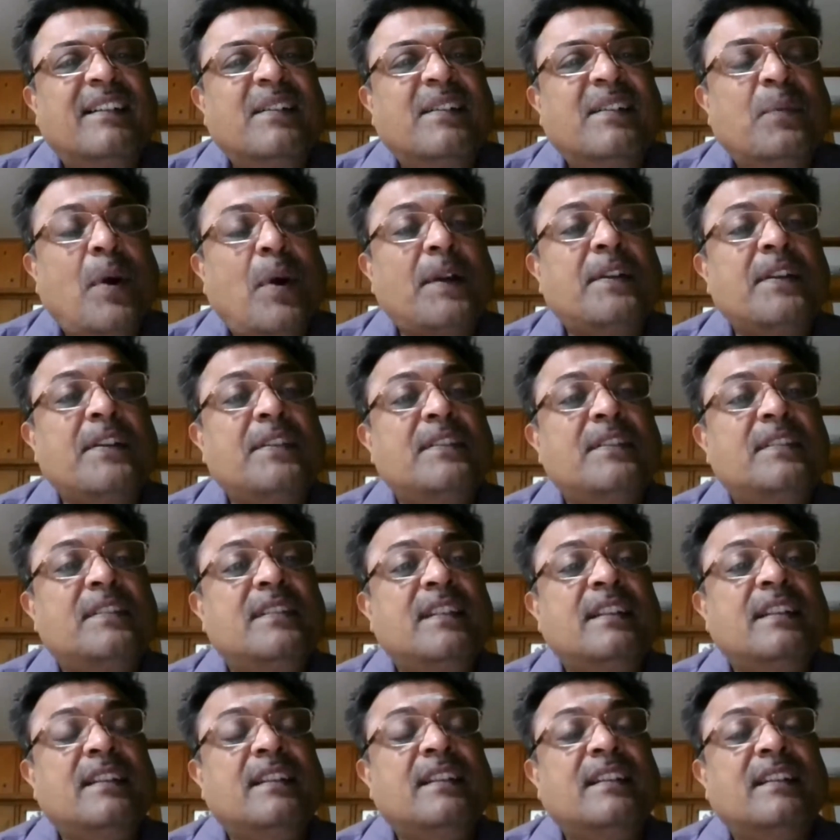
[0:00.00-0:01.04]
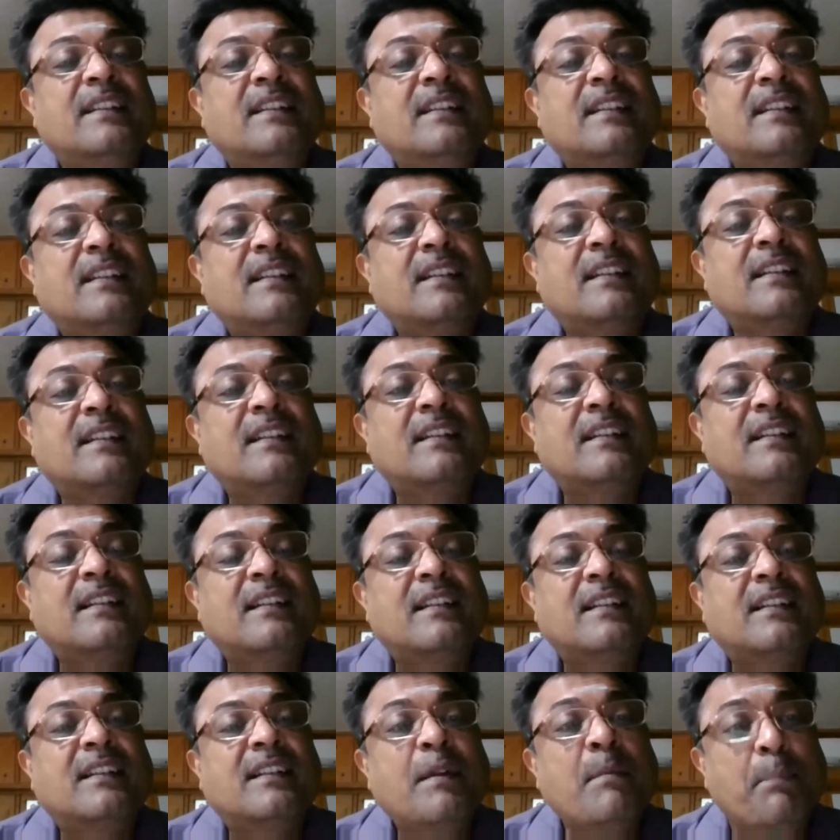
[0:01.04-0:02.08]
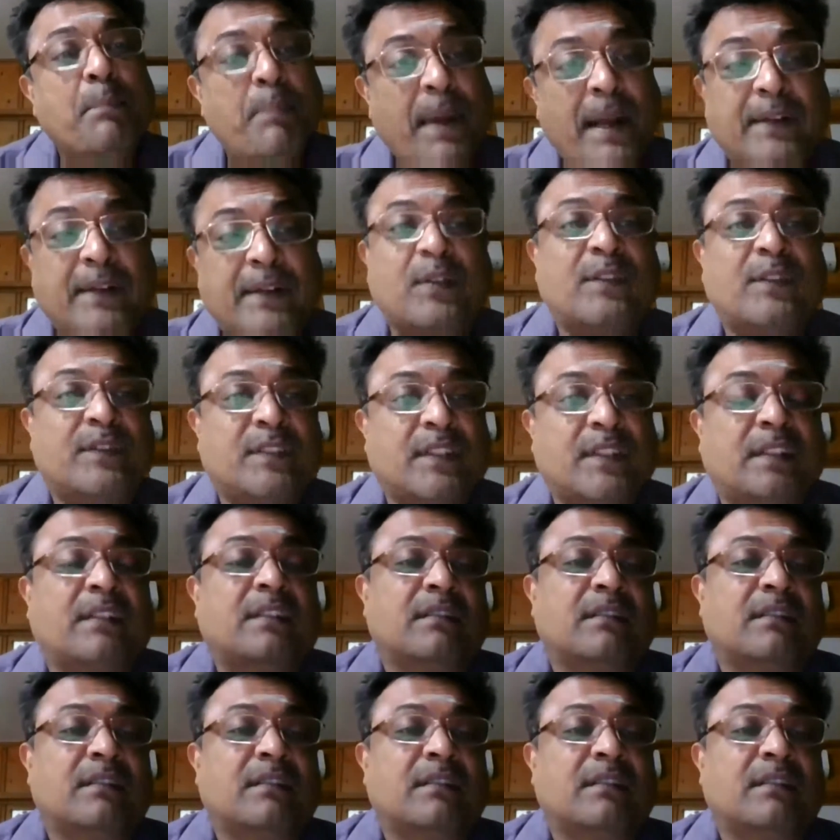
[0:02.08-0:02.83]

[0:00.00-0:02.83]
What is the impact of